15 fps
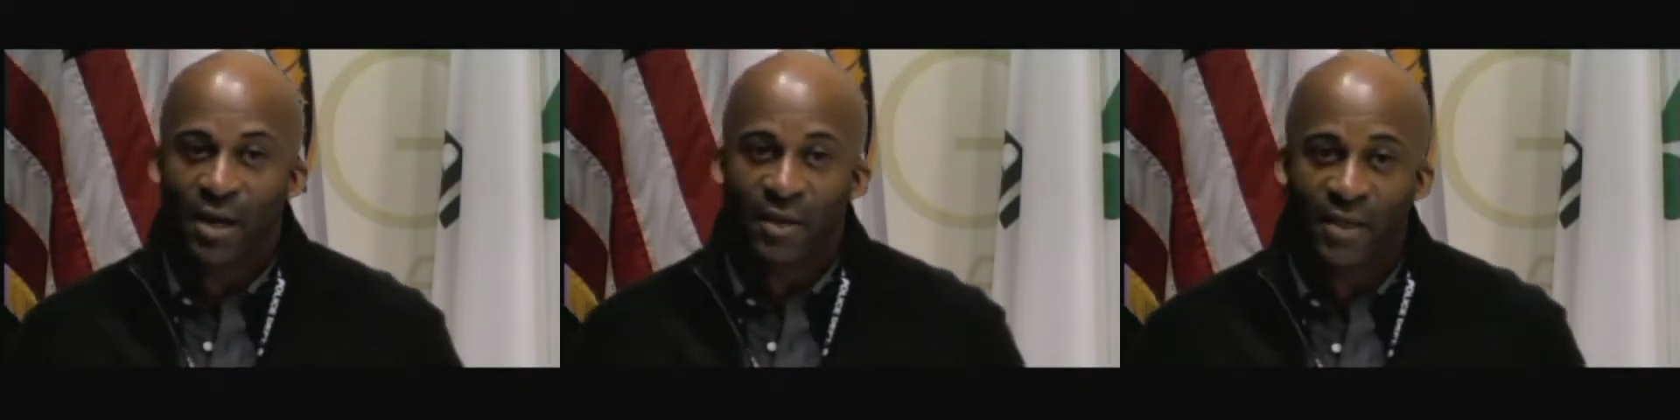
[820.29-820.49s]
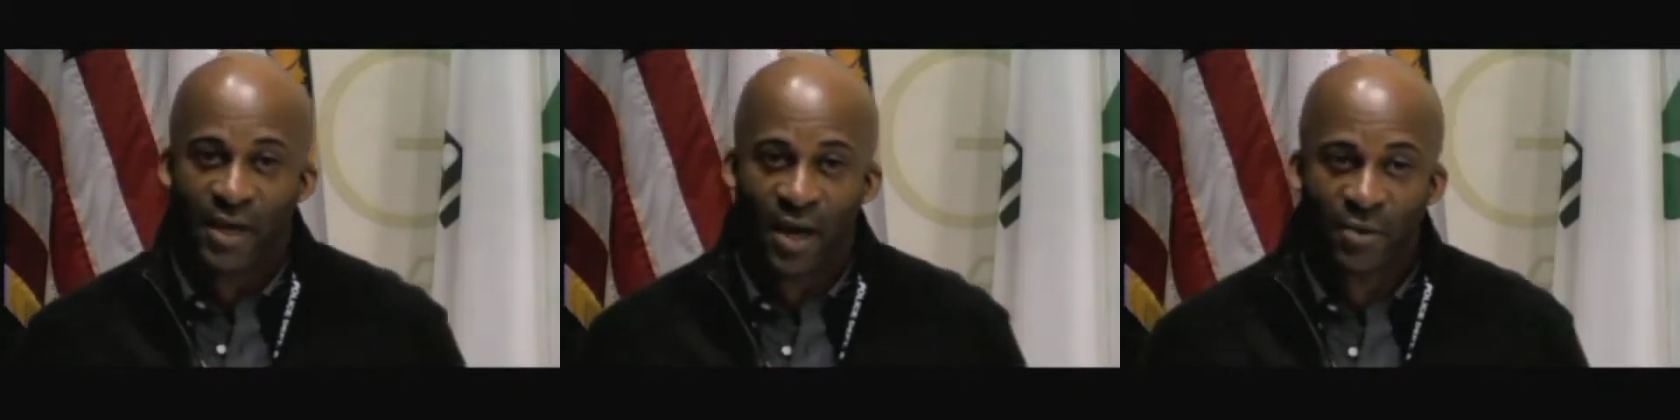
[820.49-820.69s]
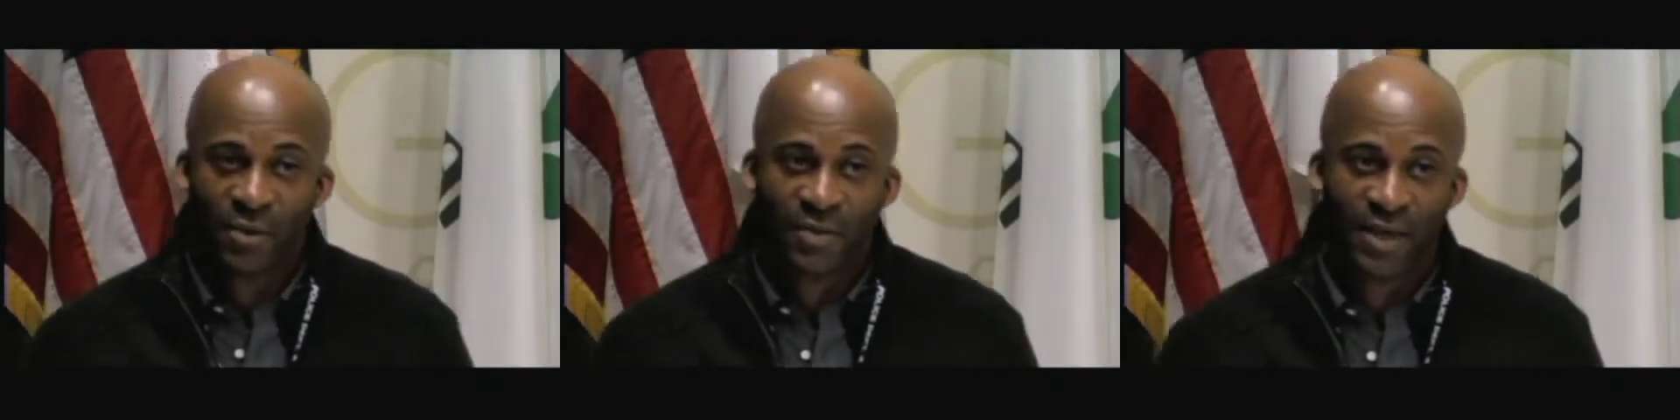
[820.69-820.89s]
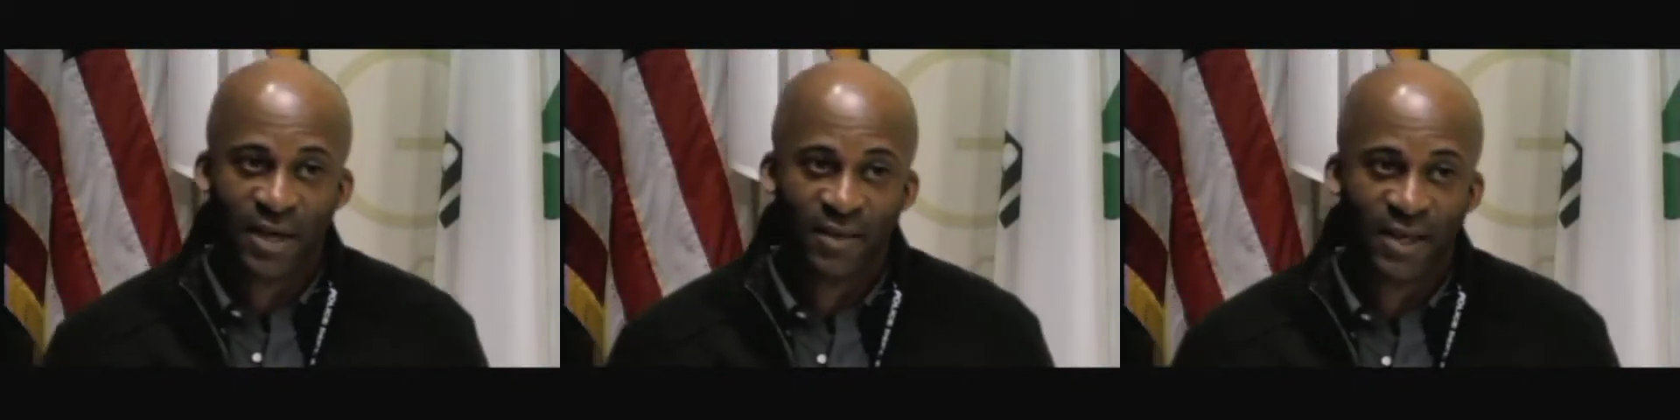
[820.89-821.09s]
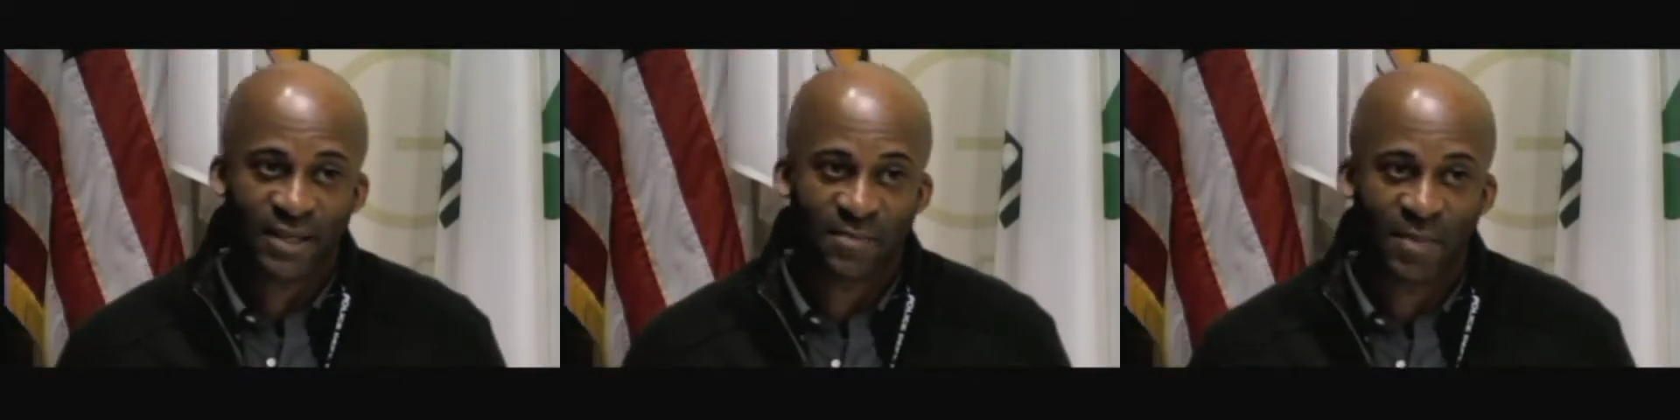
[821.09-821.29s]
The other
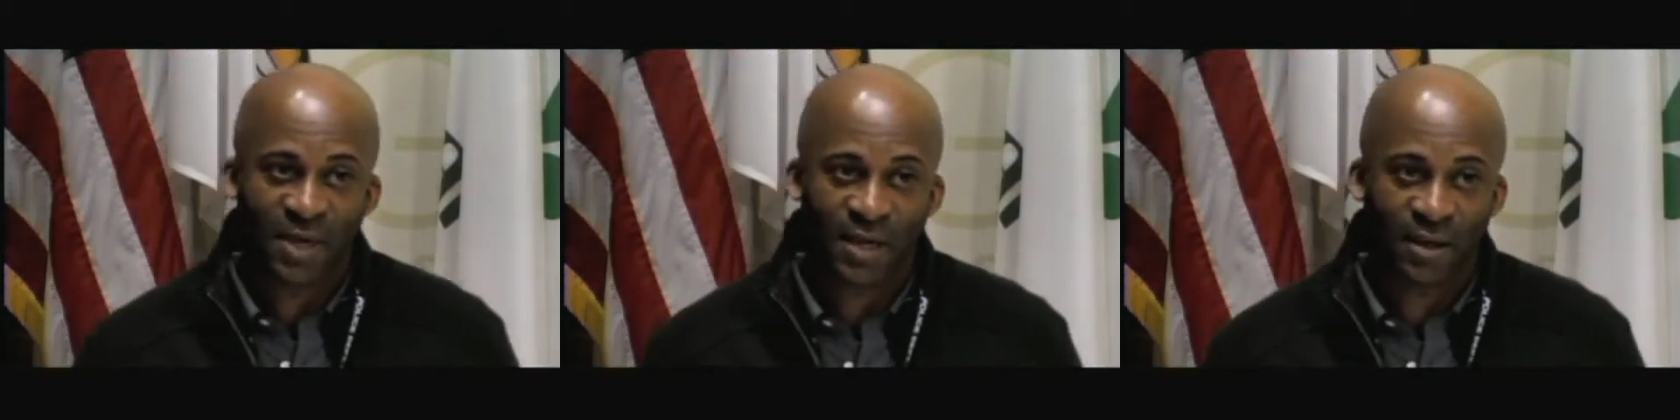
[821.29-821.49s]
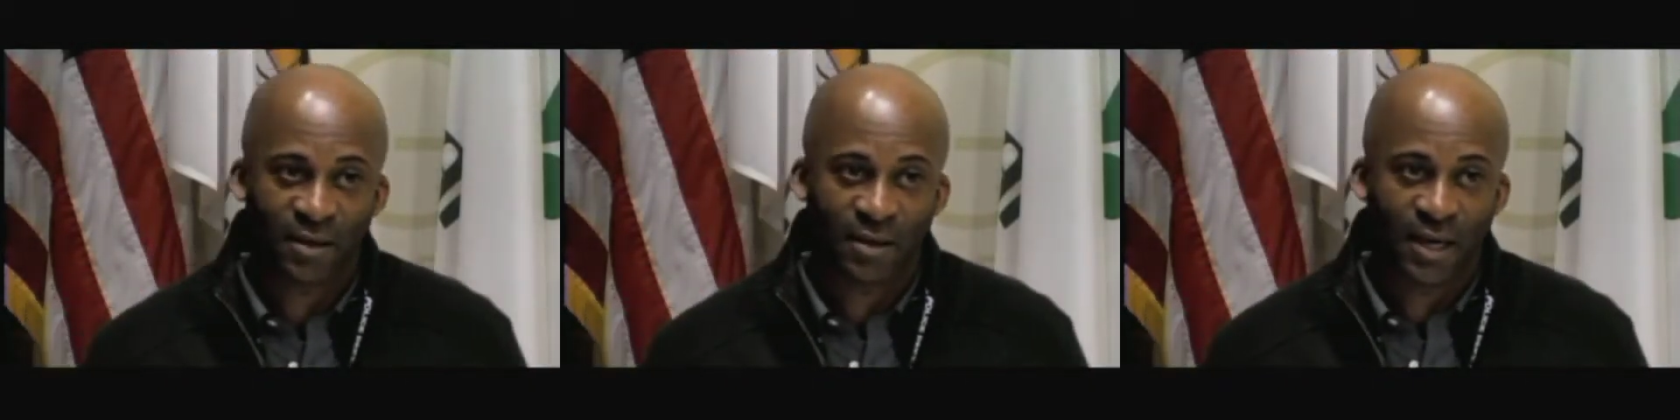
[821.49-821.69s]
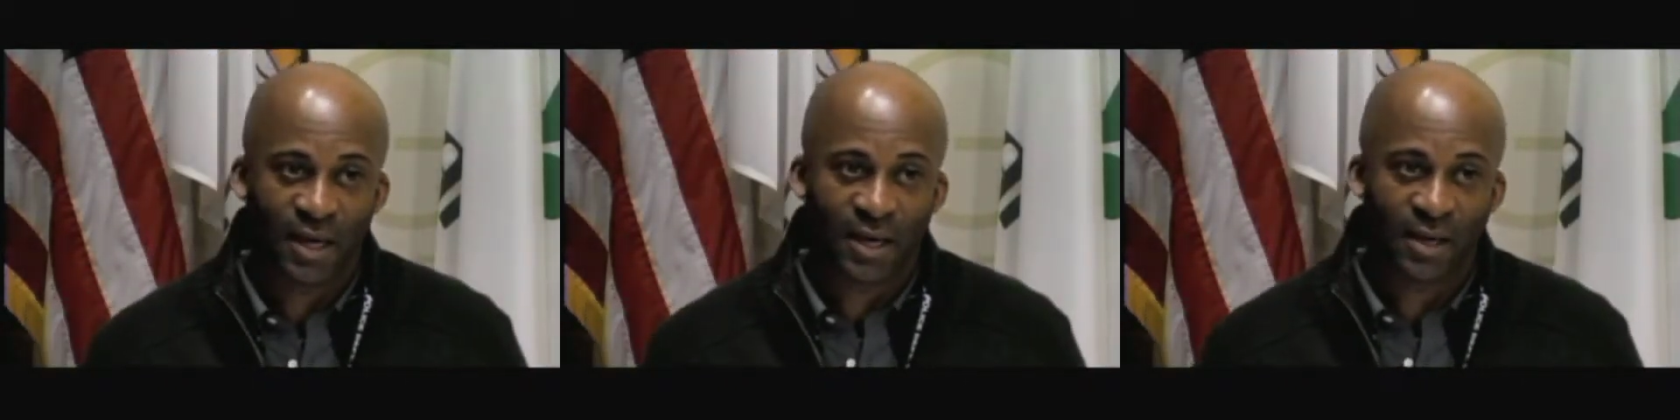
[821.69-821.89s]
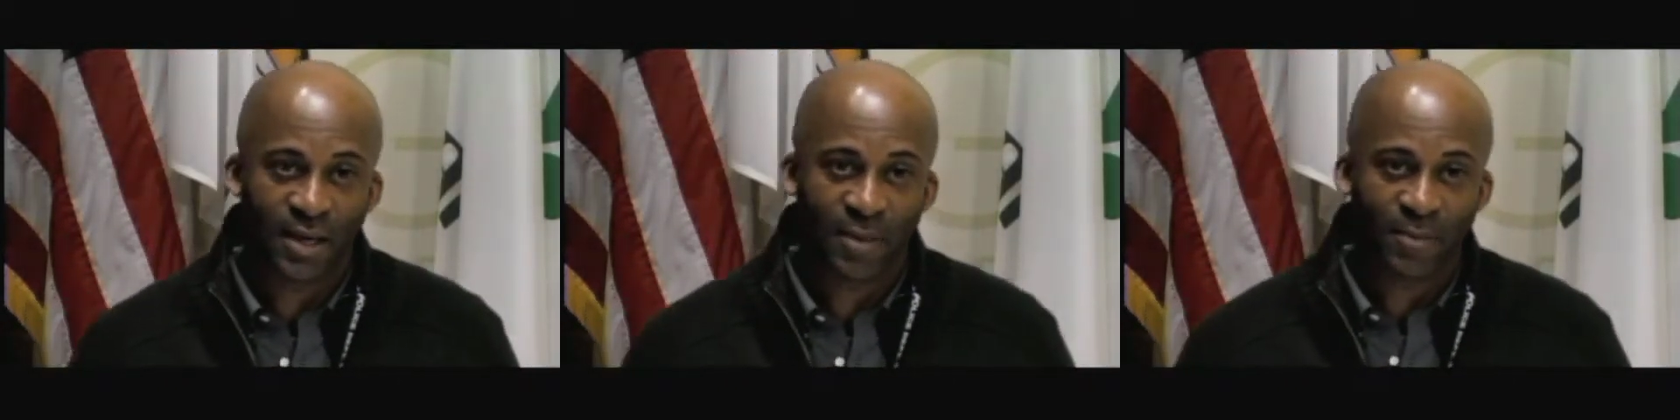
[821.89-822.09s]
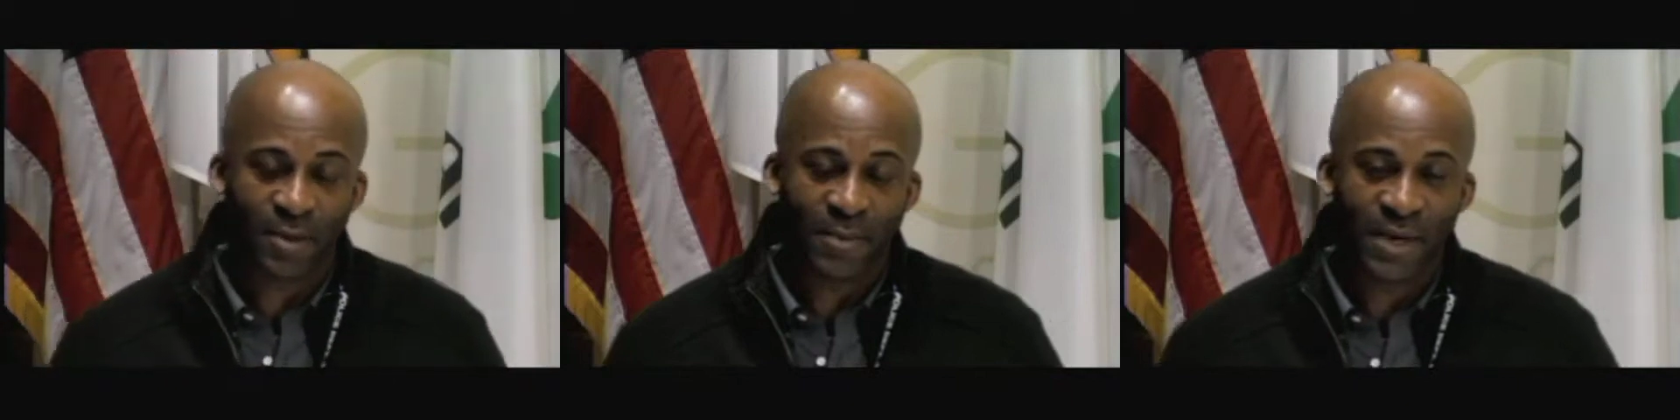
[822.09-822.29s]
thing that's being
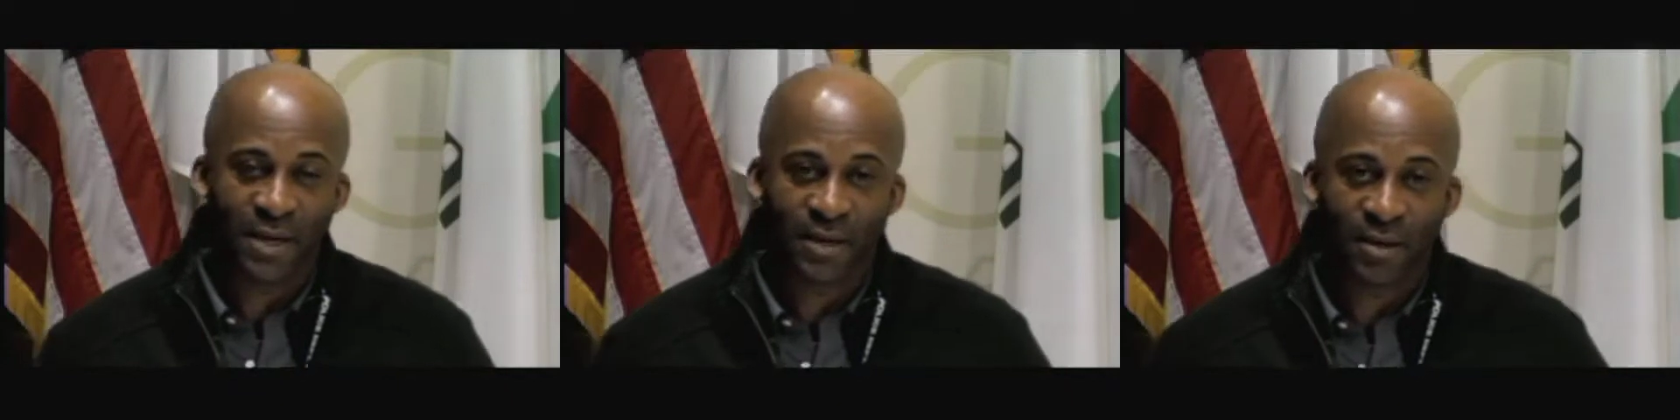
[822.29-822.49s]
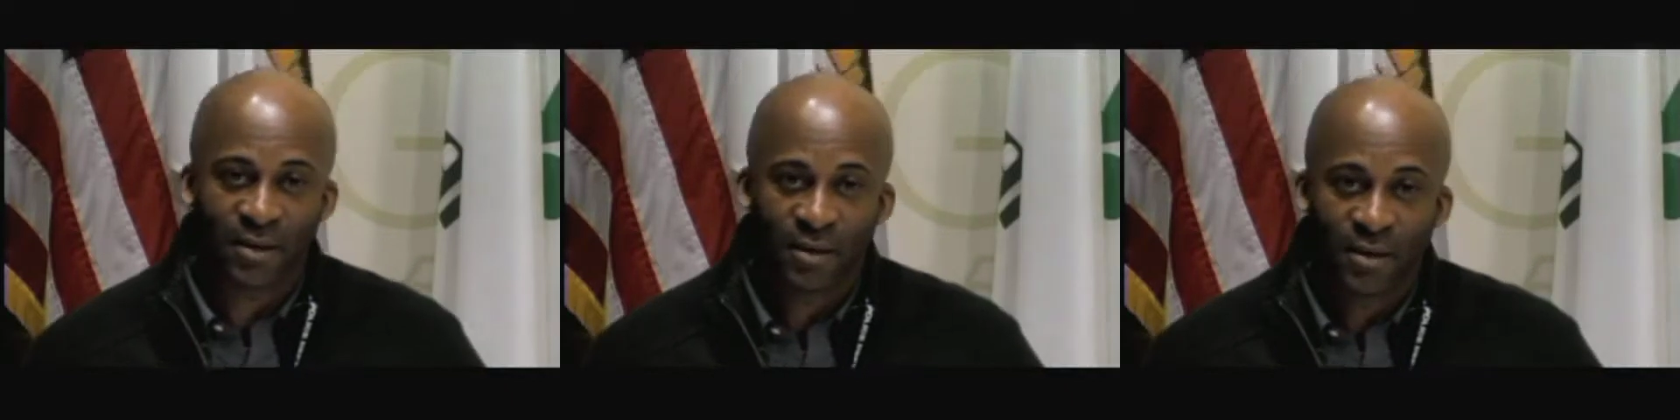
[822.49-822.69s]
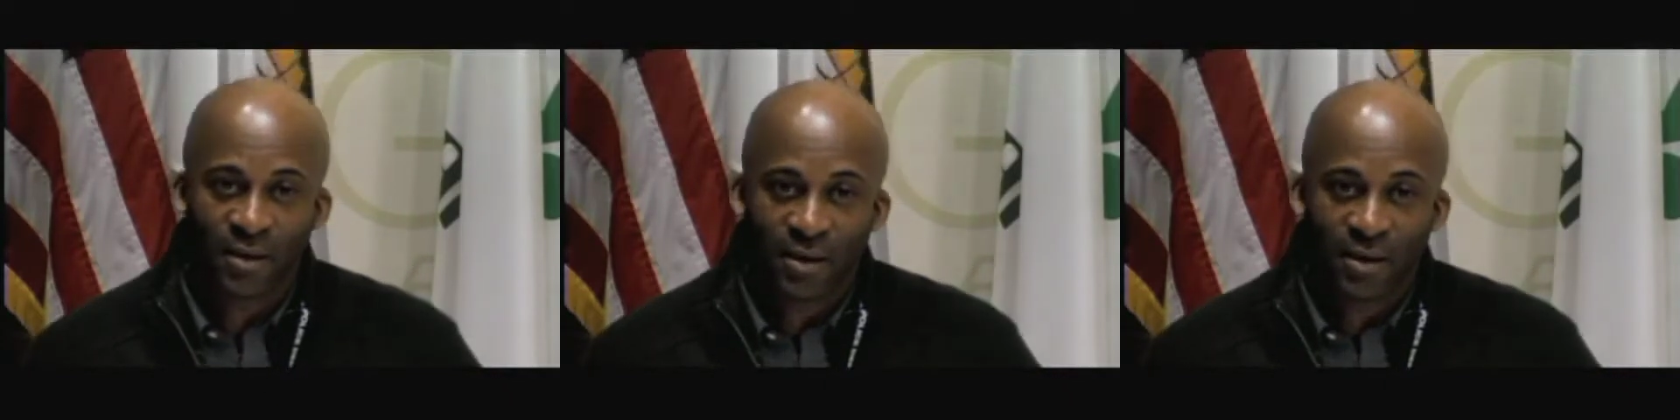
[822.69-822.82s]
implemented